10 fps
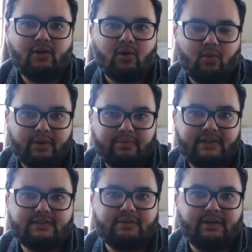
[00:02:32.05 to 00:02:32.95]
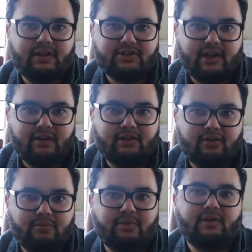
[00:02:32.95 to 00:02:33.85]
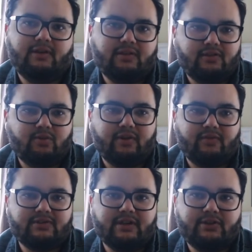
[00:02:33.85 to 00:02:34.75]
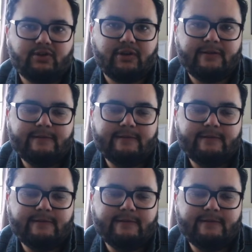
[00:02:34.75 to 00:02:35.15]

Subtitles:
or what it means to be an educated human being in the 21st century.